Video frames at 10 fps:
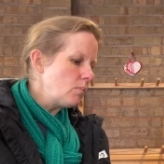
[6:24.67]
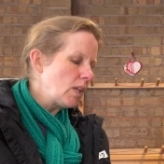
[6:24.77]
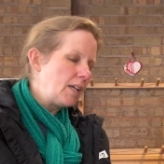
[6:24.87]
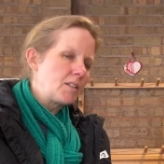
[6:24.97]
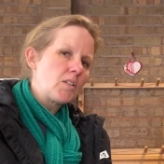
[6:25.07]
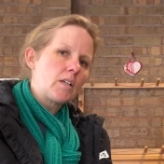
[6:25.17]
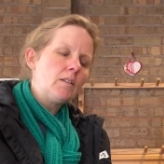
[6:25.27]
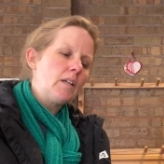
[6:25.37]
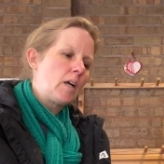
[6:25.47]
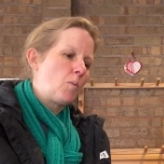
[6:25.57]
And the second
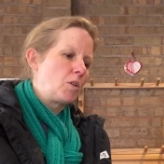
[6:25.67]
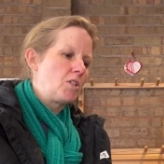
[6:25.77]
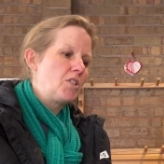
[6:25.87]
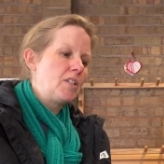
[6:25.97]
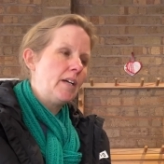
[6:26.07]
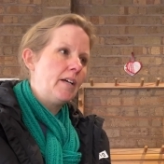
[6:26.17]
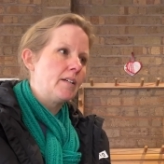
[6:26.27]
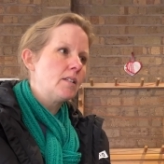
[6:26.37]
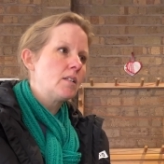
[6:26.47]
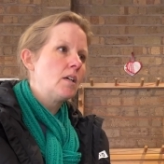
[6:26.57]
thing I wanted to
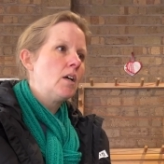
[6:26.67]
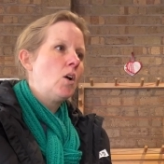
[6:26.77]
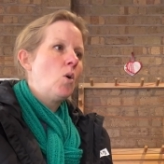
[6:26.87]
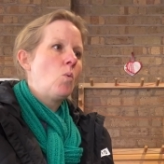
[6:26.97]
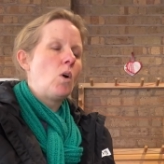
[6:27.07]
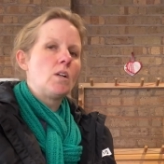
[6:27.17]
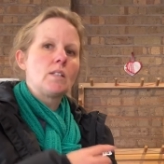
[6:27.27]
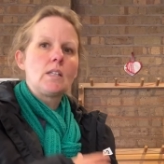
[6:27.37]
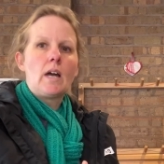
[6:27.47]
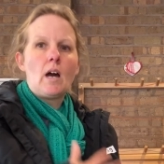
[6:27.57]
test
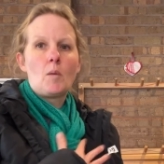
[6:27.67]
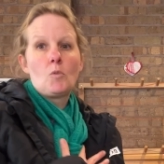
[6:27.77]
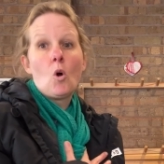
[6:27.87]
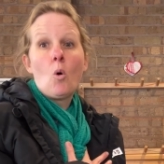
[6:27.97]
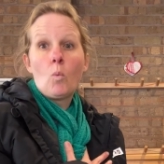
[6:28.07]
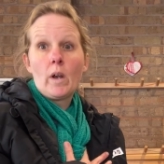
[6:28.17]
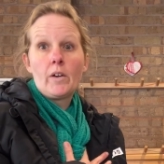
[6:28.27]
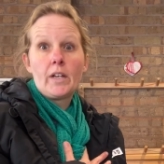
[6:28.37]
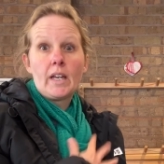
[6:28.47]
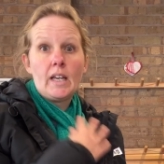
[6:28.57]
was that I'm not
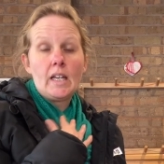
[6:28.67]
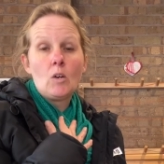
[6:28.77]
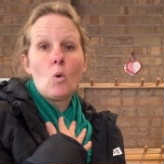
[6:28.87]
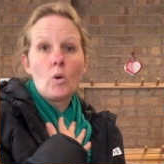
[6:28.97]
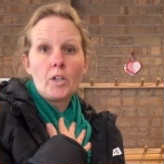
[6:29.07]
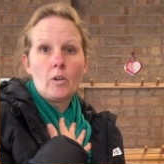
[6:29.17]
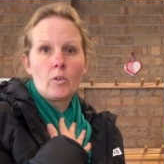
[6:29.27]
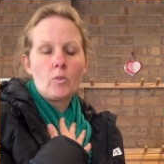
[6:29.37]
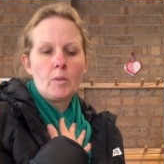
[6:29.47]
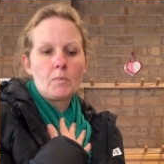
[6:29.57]
wearing any audio
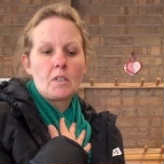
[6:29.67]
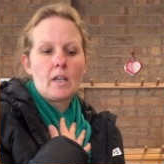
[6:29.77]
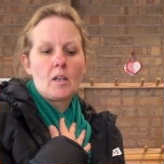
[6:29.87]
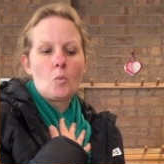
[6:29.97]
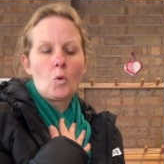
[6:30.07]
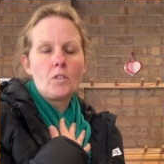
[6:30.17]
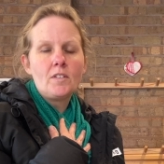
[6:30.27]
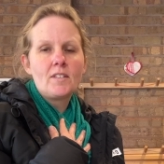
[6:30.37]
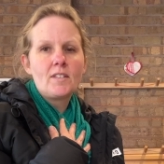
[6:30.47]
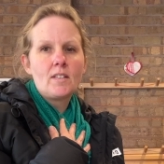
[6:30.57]
equipment, and I wanted
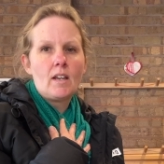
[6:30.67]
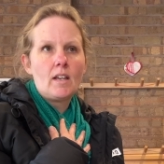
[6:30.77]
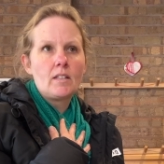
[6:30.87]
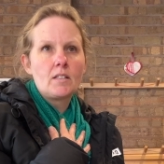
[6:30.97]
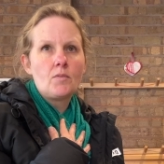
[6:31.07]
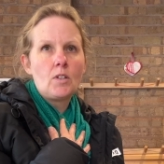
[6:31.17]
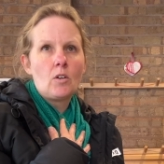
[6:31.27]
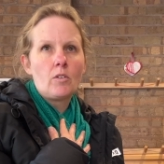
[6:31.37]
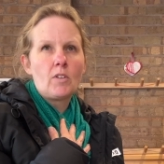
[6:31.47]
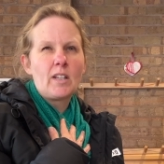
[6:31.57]
to see in this video
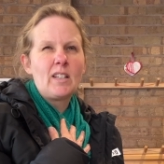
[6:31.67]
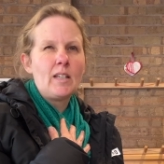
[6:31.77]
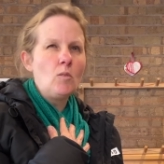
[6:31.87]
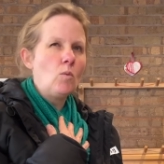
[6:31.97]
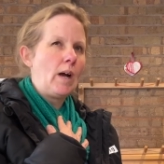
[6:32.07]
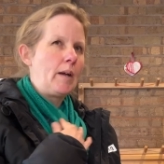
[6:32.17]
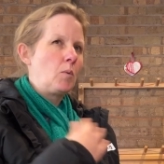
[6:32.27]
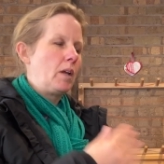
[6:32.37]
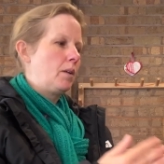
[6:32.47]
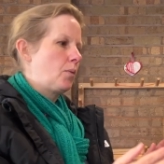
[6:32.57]
if I can get away
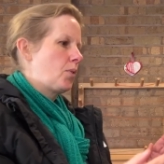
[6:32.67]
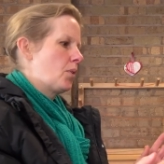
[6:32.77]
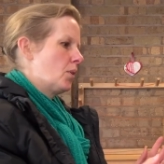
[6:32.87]
with